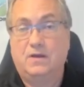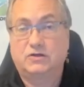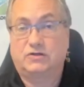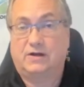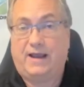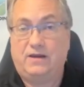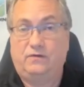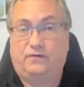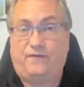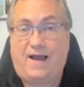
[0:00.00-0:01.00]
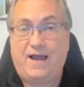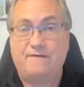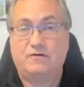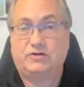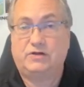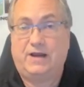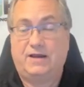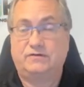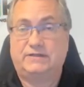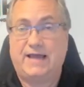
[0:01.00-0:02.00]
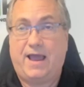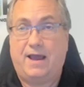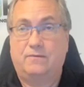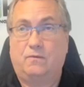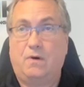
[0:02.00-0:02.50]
Should I use 5 or should I use 10?